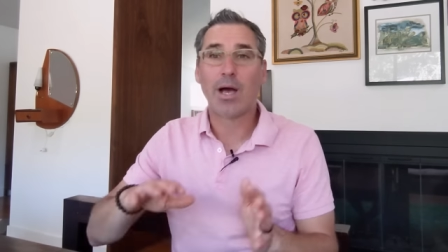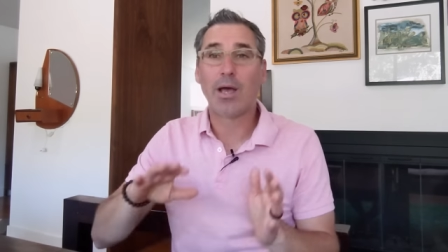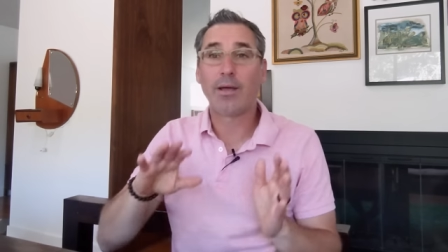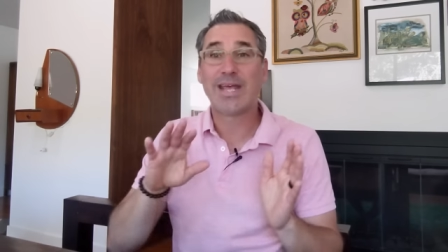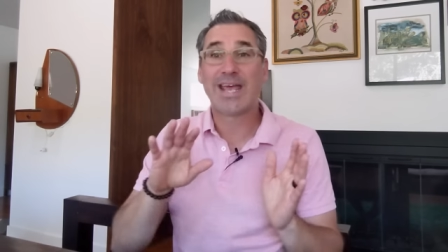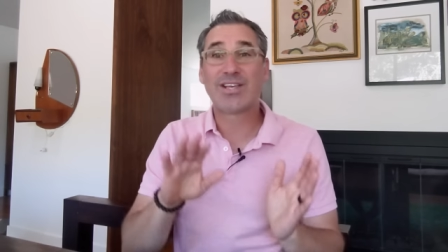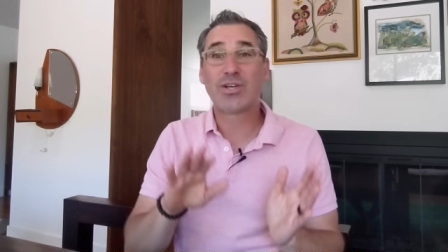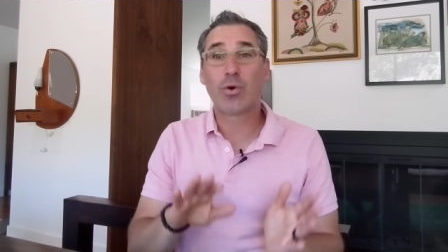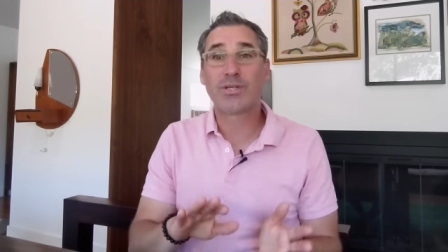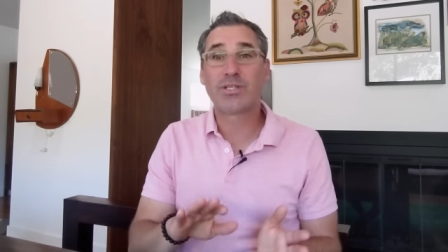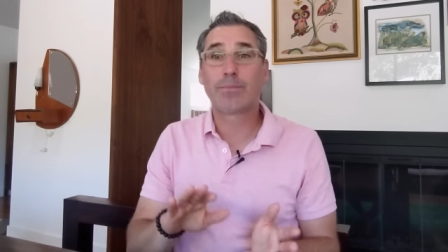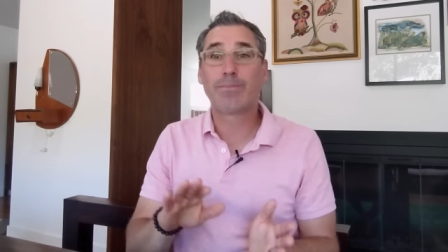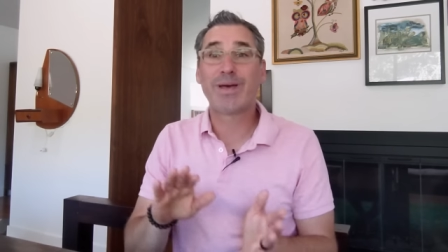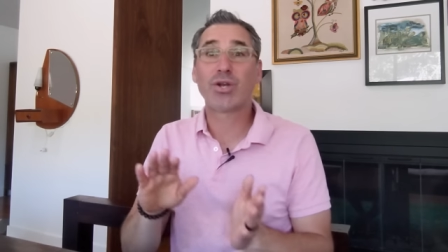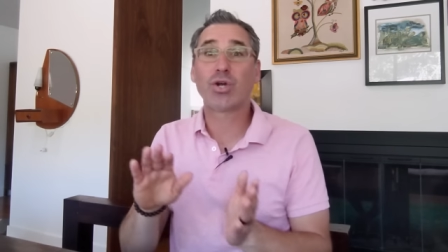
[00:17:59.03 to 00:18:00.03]
And going
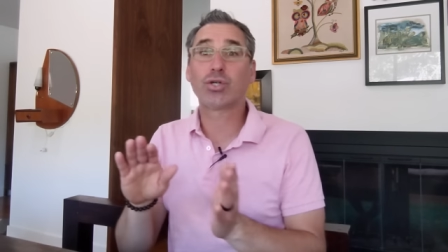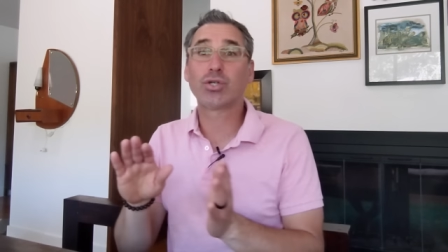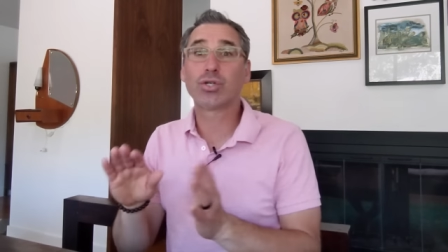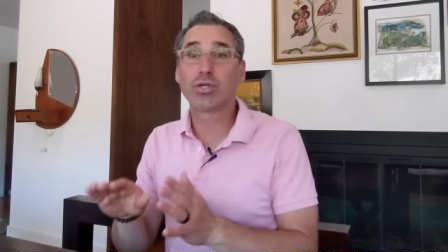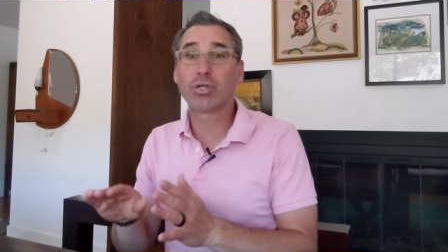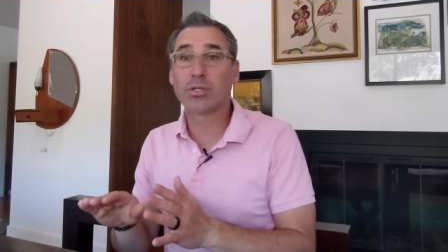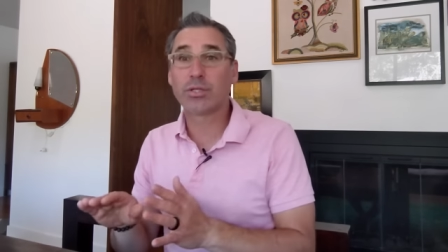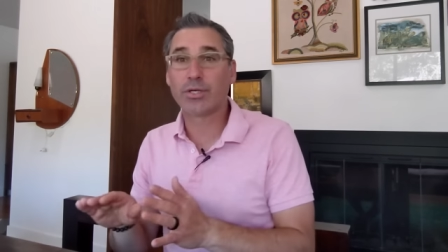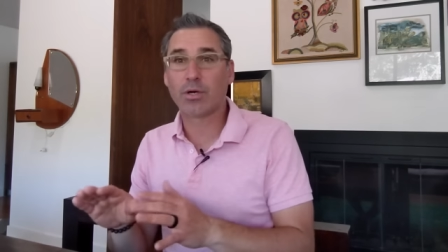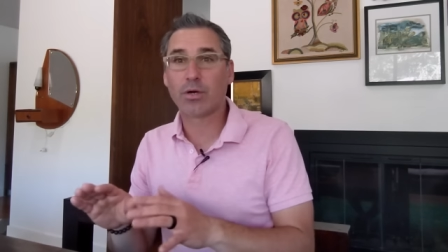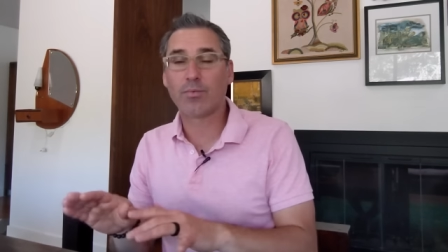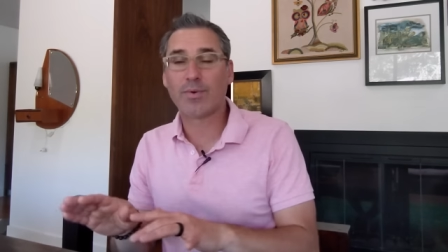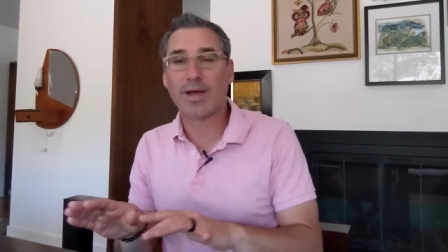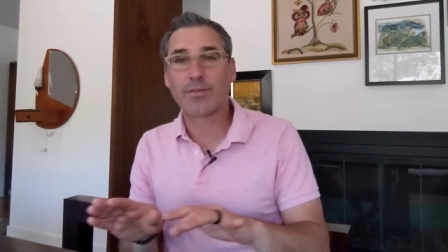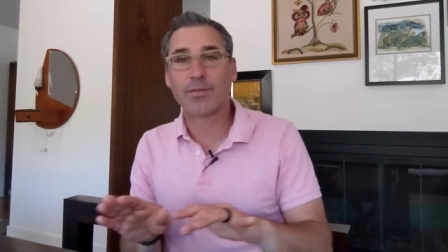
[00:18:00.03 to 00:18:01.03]
to bed
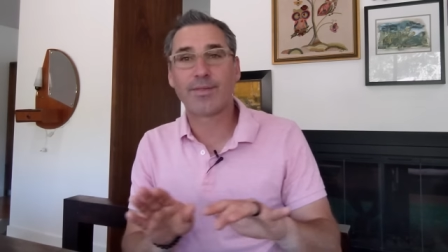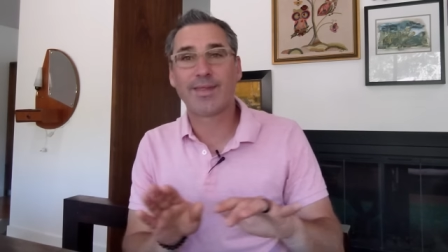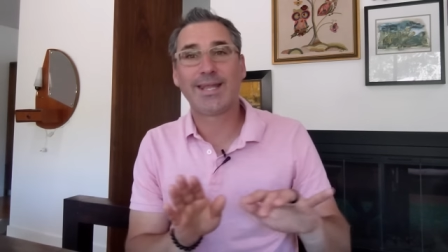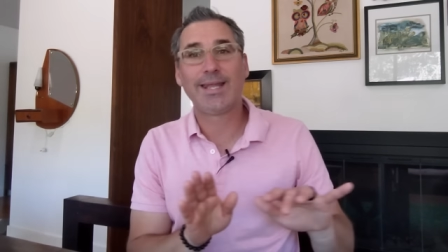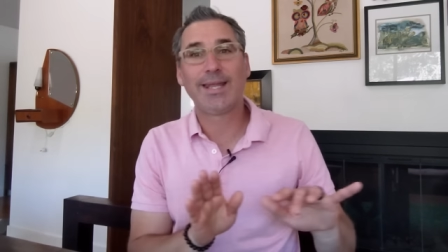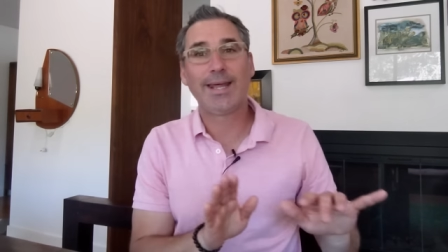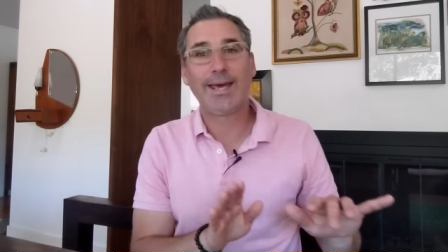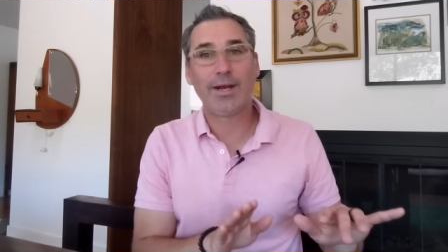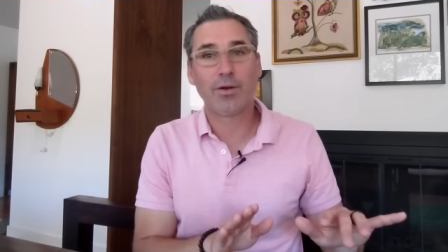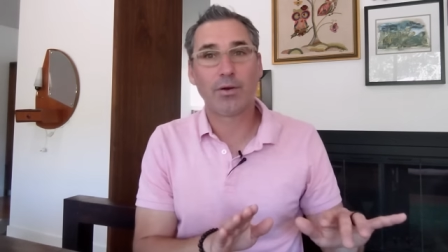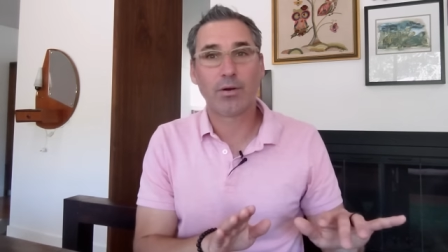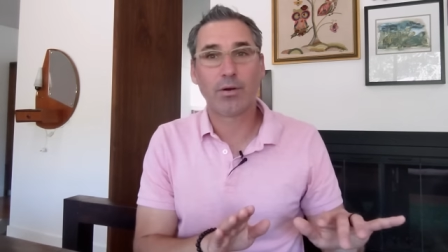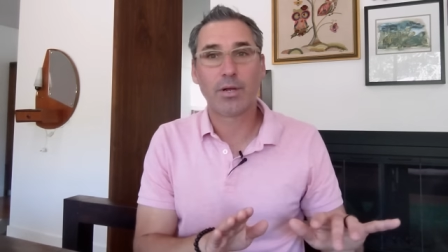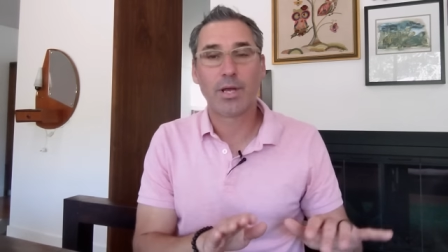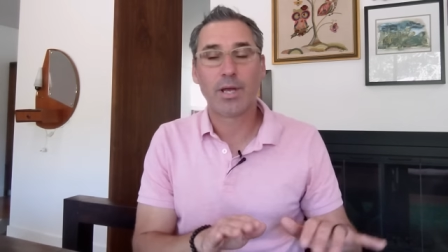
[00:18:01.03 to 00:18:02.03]
earlier rather than
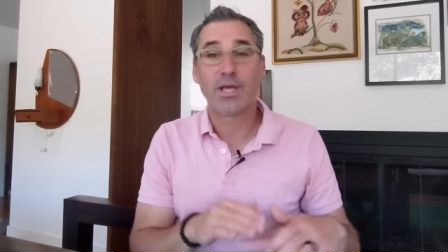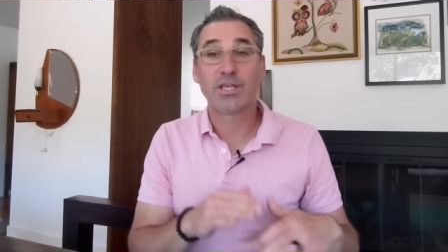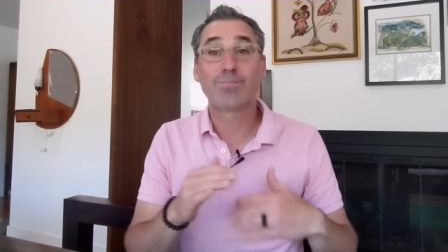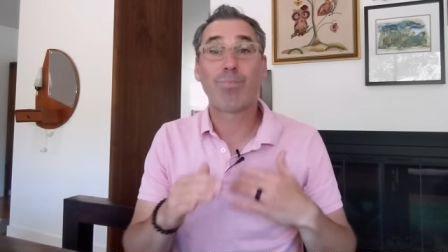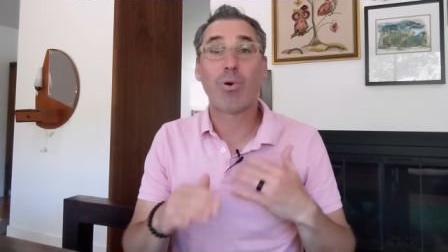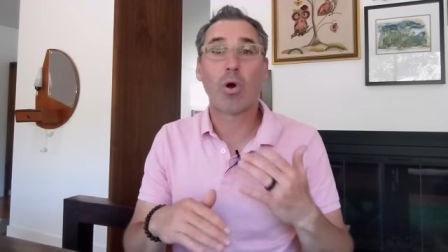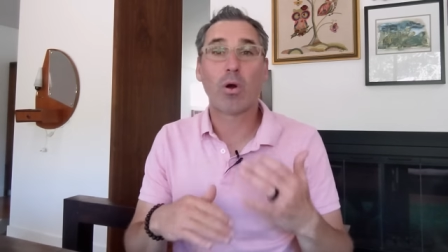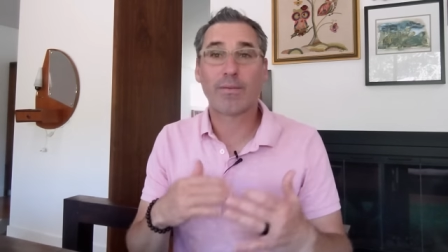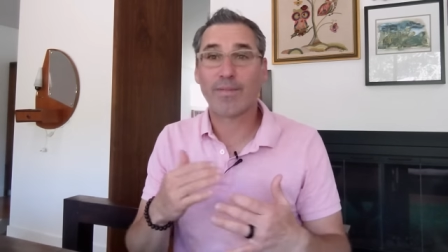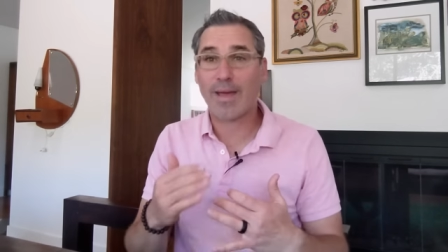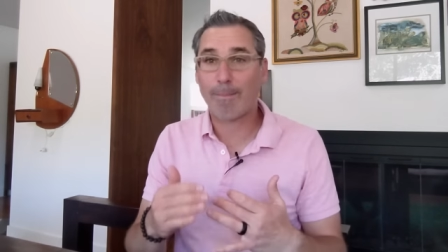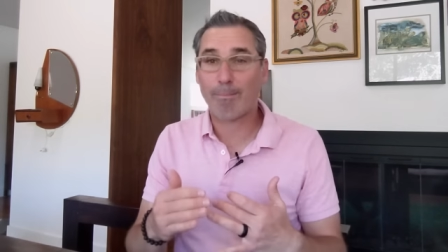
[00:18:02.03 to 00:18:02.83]
later is part of